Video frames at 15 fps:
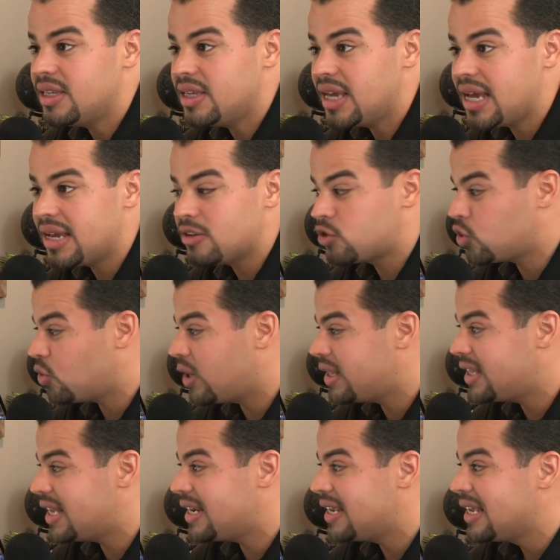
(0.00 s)
Yeah. So,
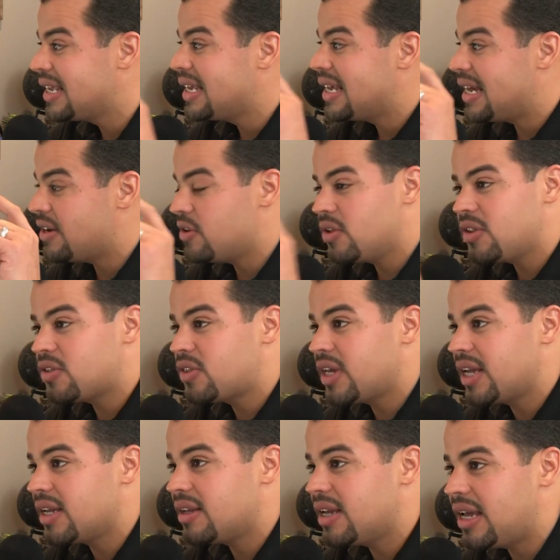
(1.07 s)
and then another
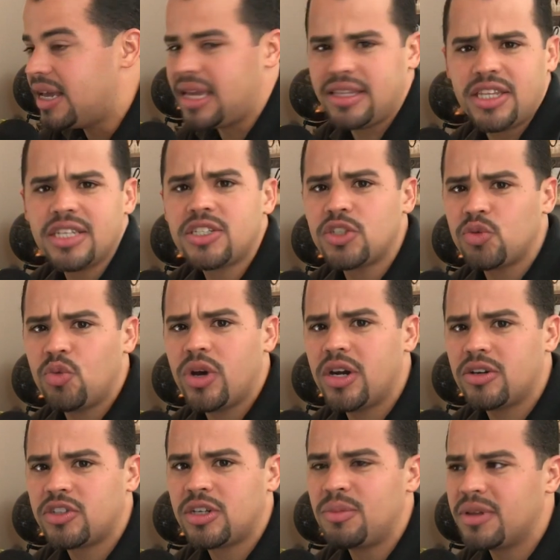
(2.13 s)
thing, and this is
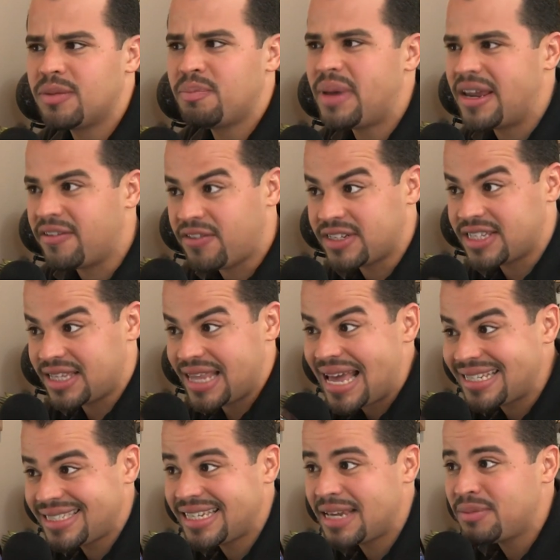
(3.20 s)
where some of the benefits, in
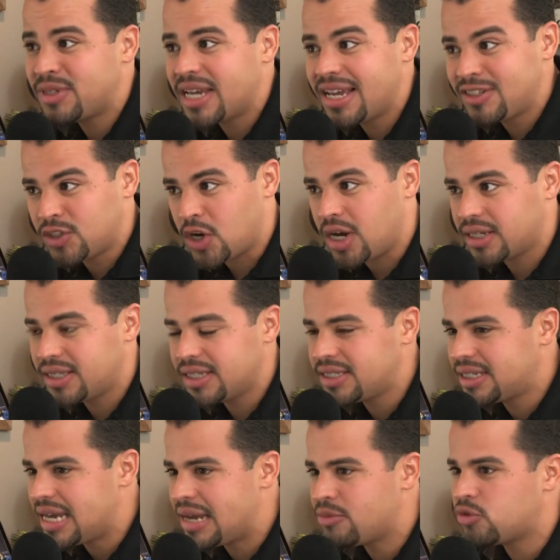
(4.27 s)
that same TED Talk, this
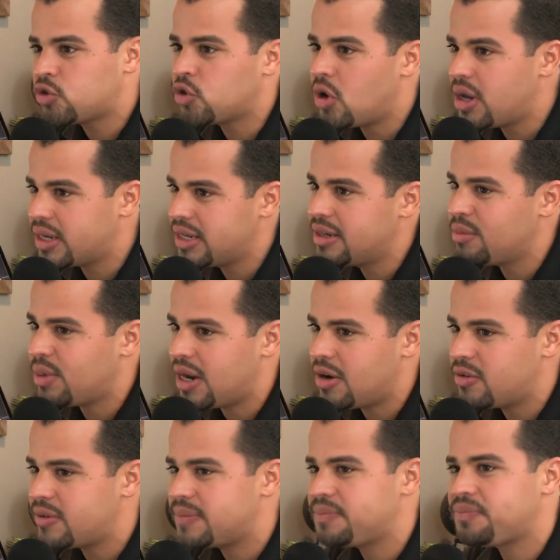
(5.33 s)
guy was talking
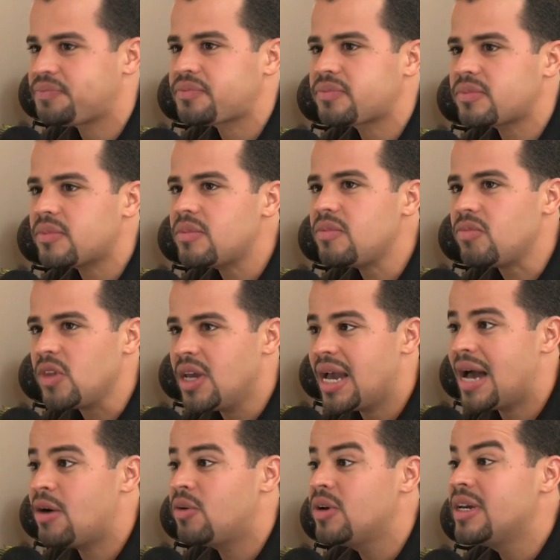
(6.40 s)
about
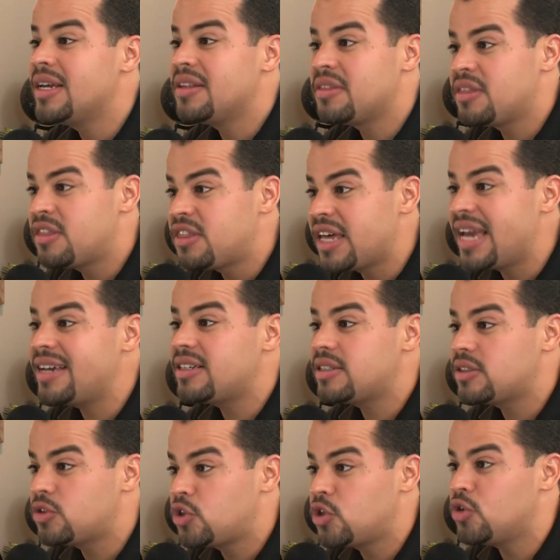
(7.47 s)
how, thanks
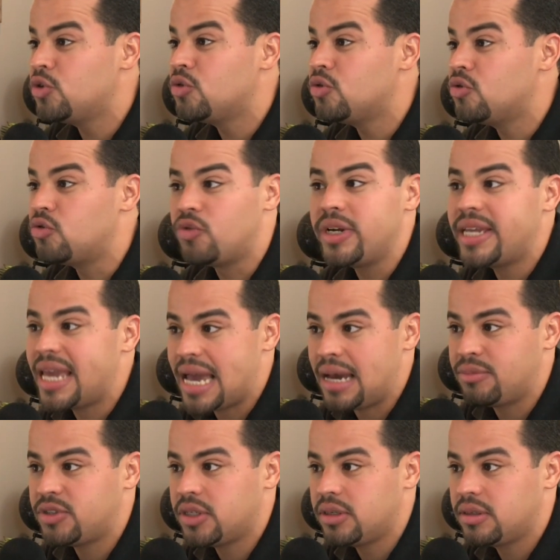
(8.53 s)
to
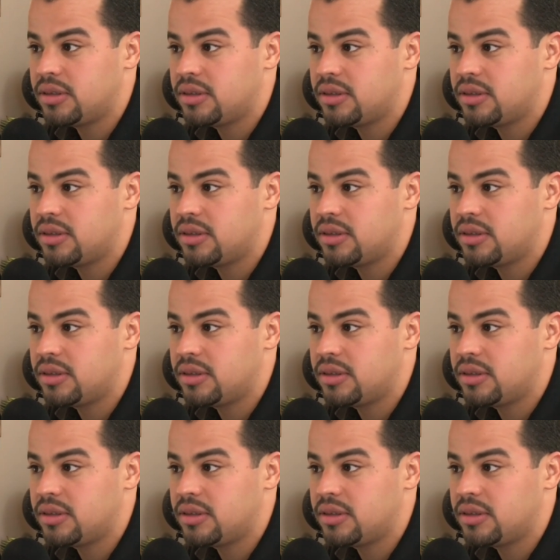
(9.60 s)
reCAPTCHA,